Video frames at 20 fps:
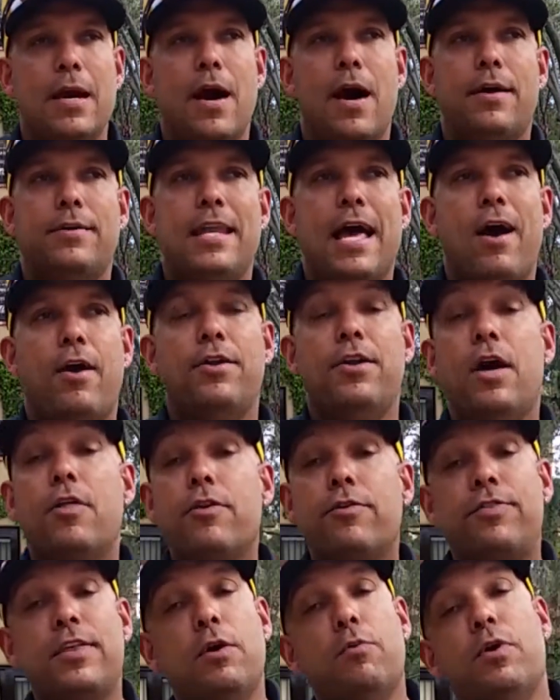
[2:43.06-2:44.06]
Now, another
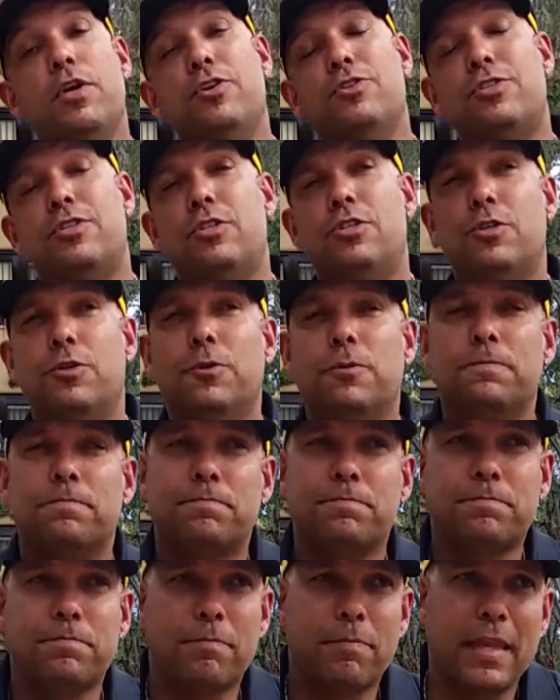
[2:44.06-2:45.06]
thing we used to do
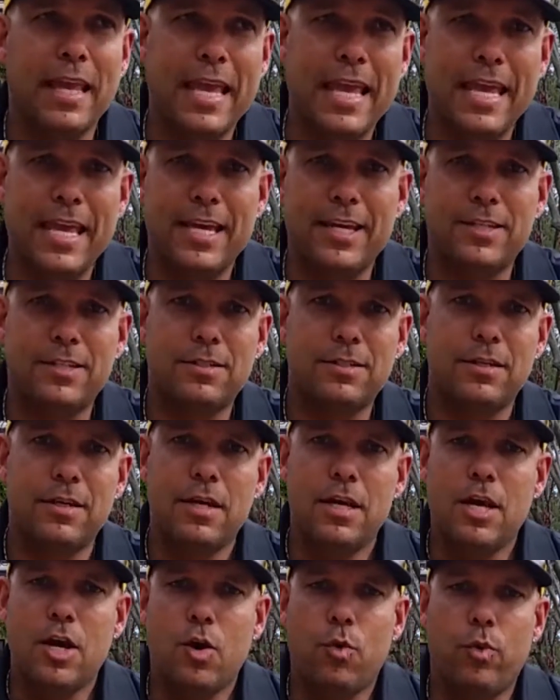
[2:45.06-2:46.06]
is
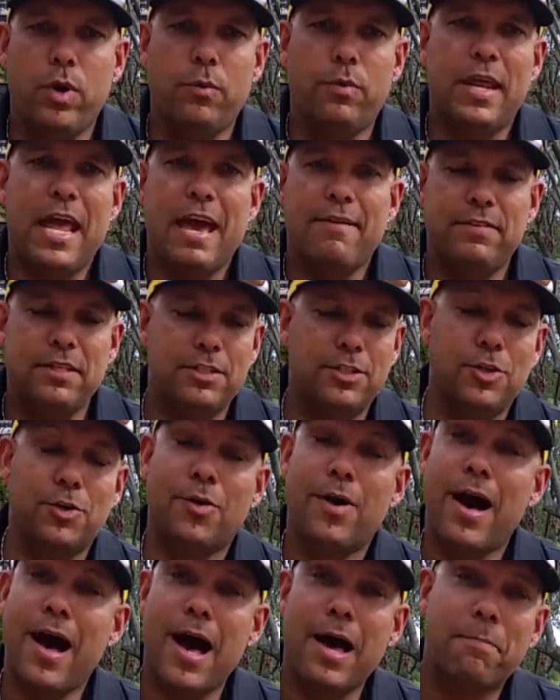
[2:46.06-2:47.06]
we would have these little
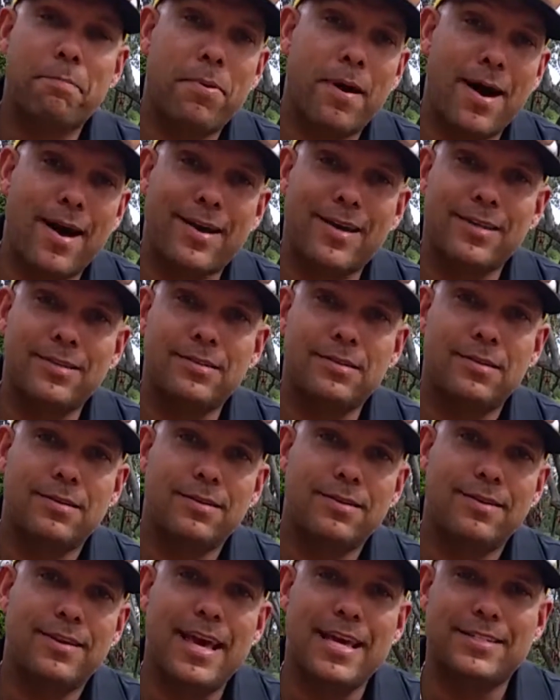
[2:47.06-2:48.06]
hot pockets.
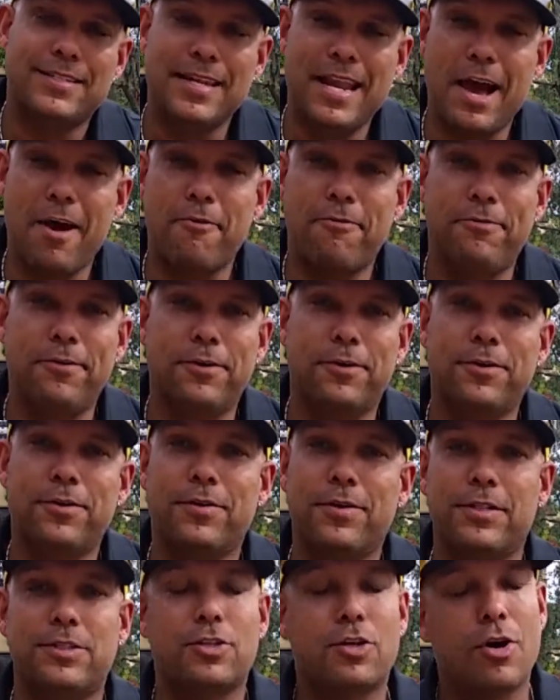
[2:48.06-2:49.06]
As an outfielder,
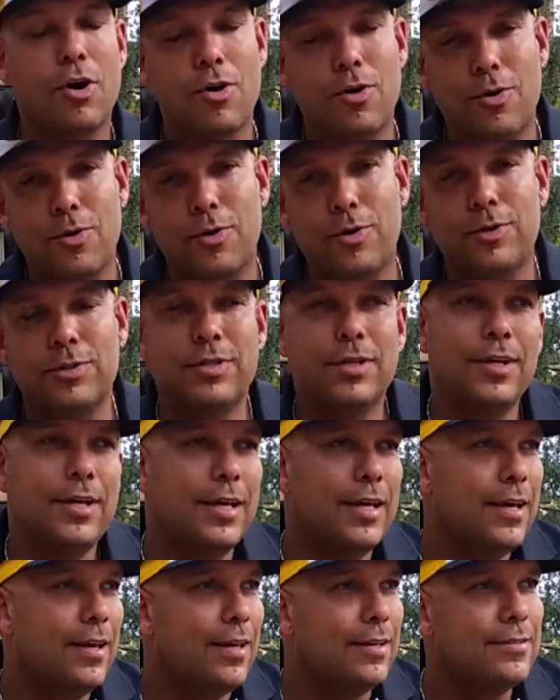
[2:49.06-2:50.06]
it's cold.
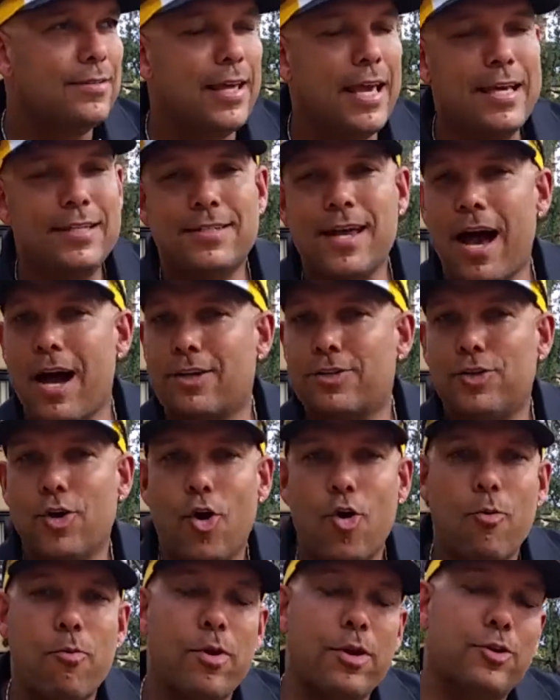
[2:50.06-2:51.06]
Say it's
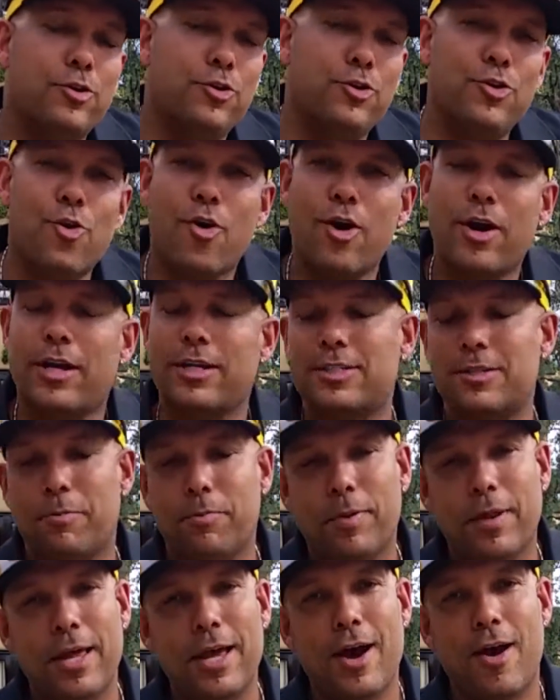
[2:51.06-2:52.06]
October in New York, it's a
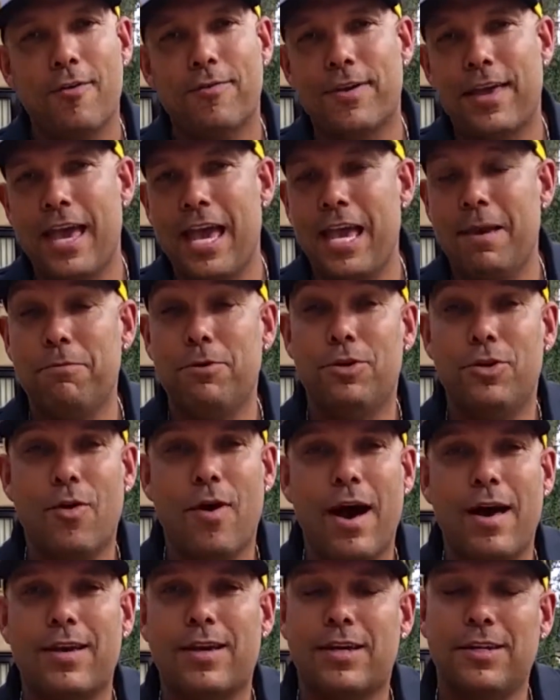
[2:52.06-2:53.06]
playoff game, you know
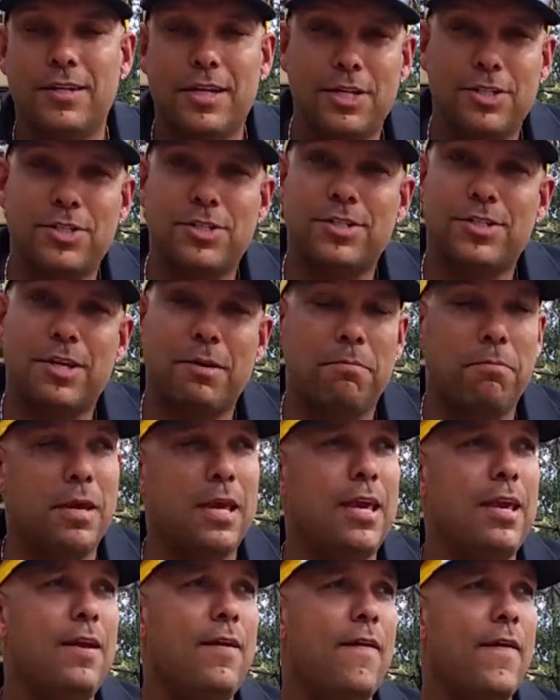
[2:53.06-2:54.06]
how the conditions can
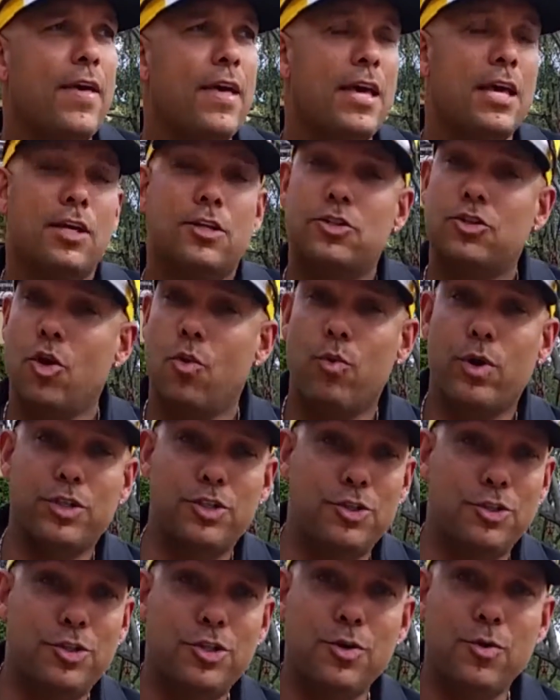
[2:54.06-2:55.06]
be. So what
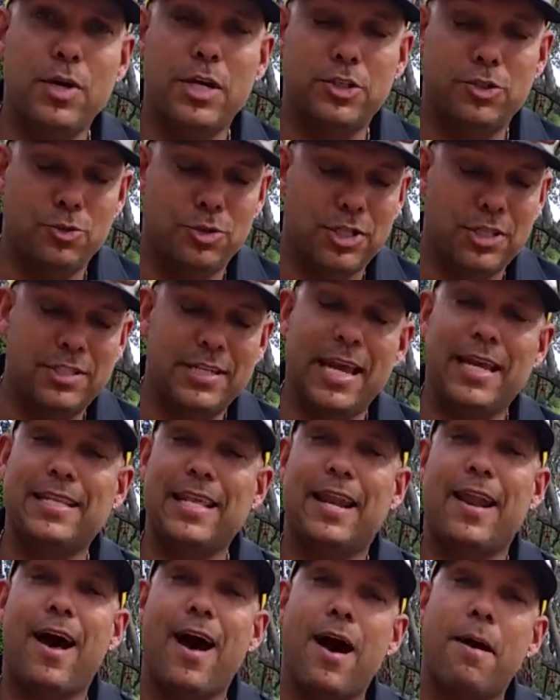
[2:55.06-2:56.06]
you do is you just take
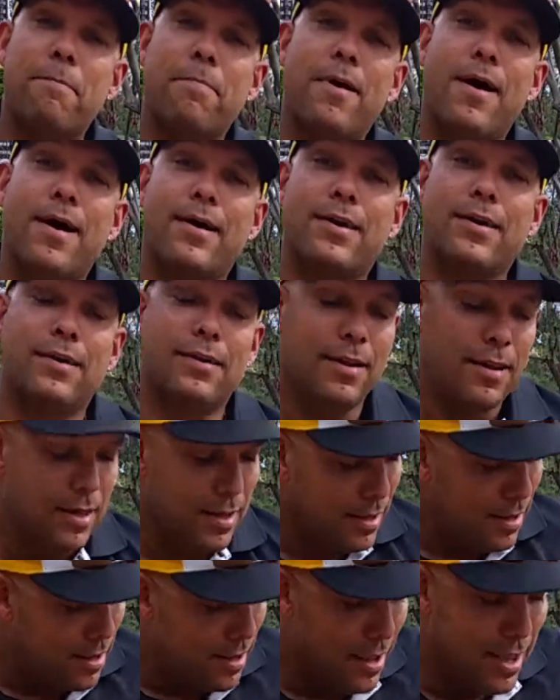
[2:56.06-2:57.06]
that hot pocket
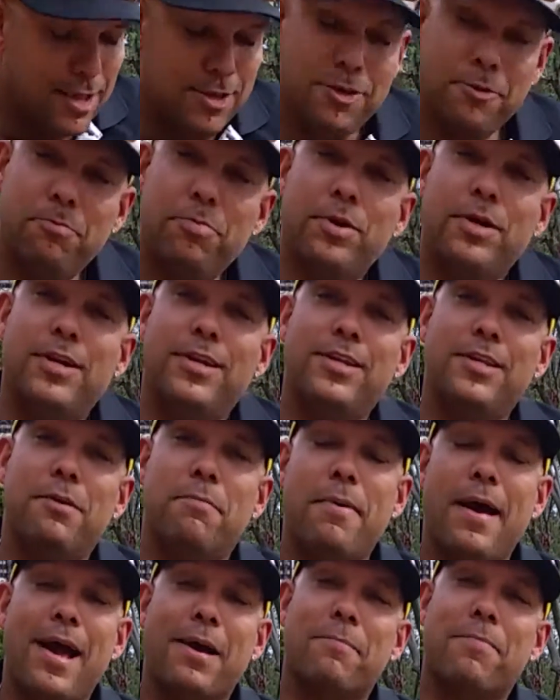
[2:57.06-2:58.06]
and you put it in your
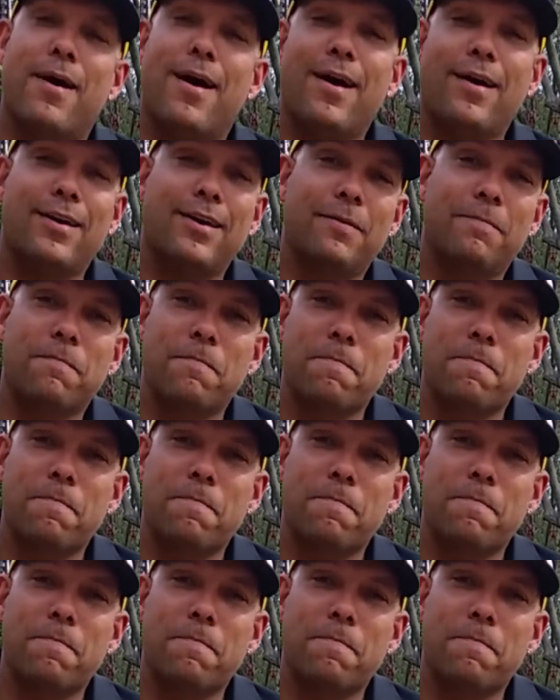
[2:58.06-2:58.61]
back pocket.